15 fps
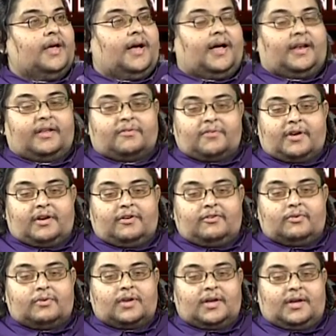And it really
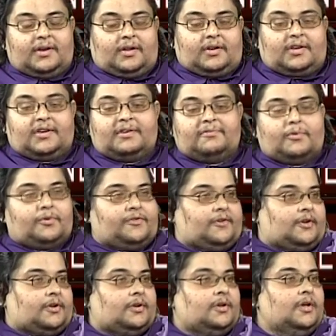showed a lot of
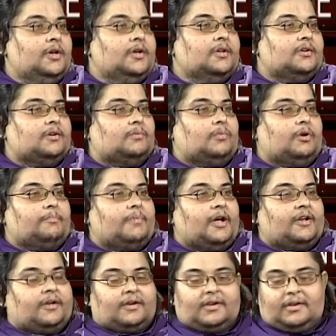devotion to one
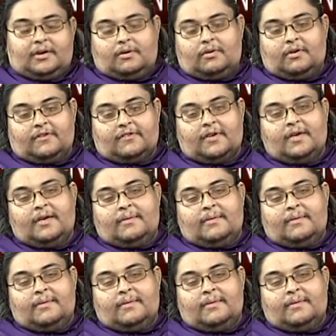particular cause.